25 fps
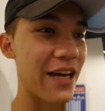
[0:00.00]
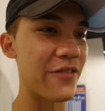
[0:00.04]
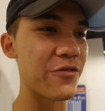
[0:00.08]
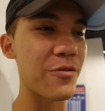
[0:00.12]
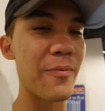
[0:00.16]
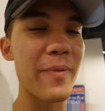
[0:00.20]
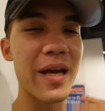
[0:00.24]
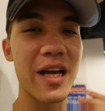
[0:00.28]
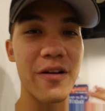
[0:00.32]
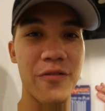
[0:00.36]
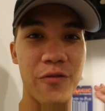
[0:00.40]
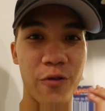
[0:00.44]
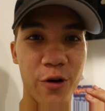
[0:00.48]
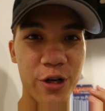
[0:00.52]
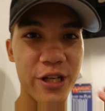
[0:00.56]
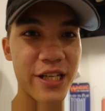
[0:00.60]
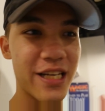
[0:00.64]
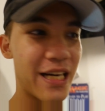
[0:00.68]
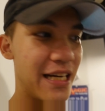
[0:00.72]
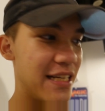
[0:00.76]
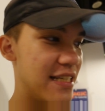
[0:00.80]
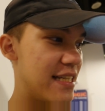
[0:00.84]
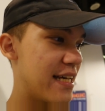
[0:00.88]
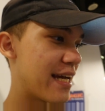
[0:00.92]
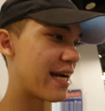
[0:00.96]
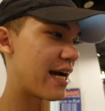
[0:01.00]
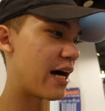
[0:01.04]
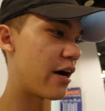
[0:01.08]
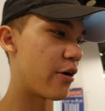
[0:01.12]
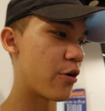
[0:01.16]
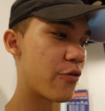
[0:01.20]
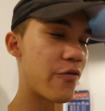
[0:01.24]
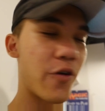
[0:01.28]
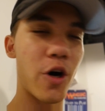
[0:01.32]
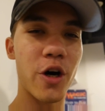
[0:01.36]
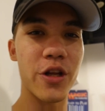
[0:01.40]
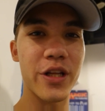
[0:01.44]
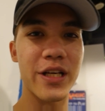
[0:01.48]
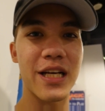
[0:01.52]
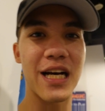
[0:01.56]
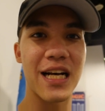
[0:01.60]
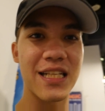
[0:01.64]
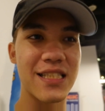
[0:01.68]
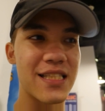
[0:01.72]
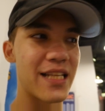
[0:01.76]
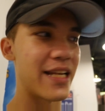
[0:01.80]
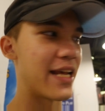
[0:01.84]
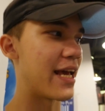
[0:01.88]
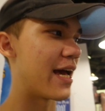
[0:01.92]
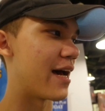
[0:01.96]
have to make a 40 card deck out of all the
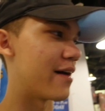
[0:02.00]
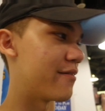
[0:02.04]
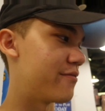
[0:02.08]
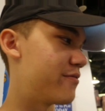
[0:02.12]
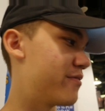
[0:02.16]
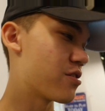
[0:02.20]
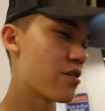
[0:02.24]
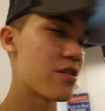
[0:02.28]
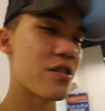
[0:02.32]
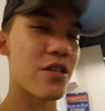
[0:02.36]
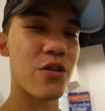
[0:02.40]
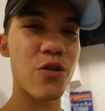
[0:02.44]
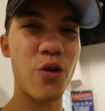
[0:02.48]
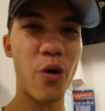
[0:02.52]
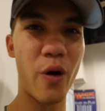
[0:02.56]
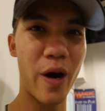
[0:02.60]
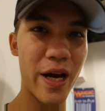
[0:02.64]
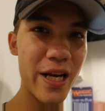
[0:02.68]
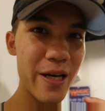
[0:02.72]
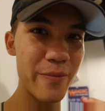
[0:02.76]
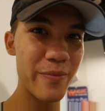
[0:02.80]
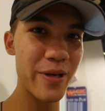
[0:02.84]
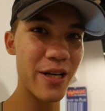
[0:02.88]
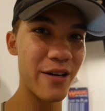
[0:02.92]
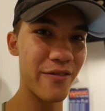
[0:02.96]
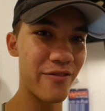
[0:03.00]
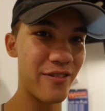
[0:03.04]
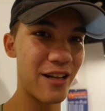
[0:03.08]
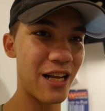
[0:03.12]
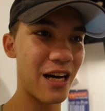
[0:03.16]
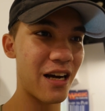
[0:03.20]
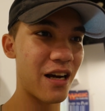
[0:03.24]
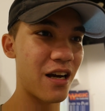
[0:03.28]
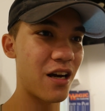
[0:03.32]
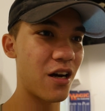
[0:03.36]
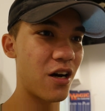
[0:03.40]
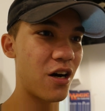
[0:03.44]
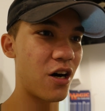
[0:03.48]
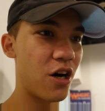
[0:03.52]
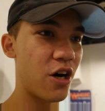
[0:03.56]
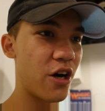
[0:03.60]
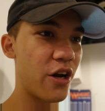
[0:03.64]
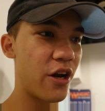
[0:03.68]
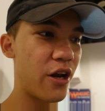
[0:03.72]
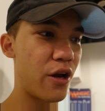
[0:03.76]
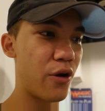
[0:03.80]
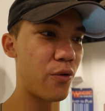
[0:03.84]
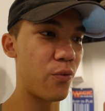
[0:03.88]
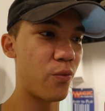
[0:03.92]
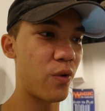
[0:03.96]
cards that they have. So it's quite a bit of luck on
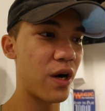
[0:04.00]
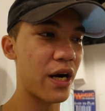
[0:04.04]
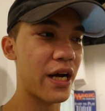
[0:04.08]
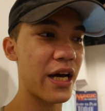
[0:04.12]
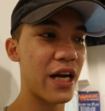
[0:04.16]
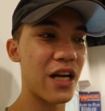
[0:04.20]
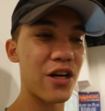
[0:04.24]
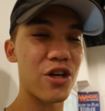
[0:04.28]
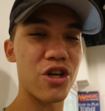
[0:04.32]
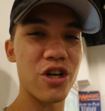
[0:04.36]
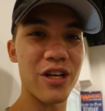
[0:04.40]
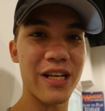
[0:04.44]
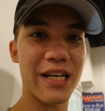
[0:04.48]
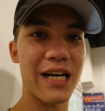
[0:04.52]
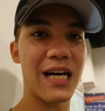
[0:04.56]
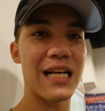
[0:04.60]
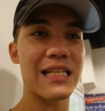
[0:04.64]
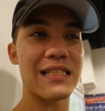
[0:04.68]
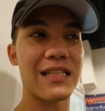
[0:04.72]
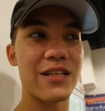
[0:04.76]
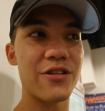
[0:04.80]
what kind of good cards